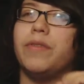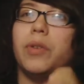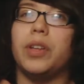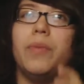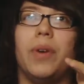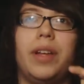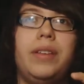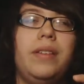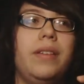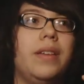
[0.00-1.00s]

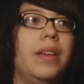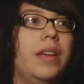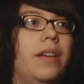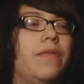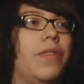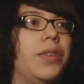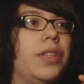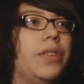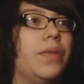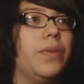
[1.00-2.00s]
41
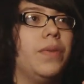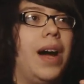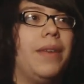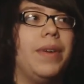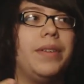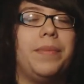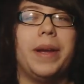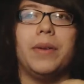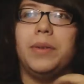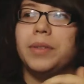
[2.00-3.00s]
42 i render
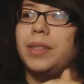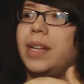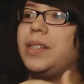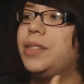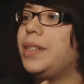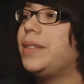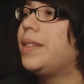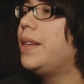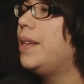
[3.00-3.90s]
my whole sessions